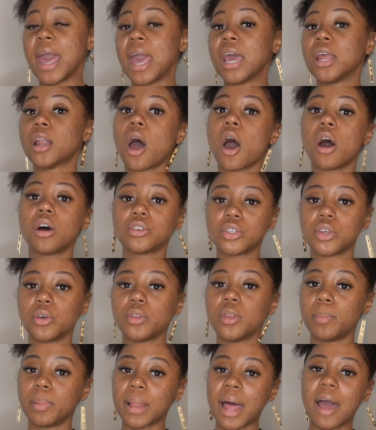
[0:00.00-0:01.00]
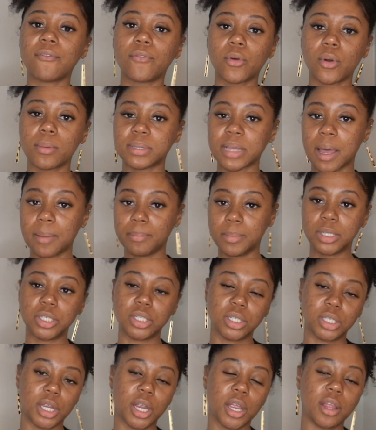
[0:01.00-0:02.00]
and also the platforms I
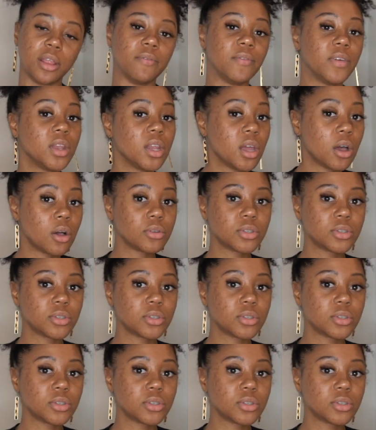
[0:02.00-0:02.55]
mentioned here in the video,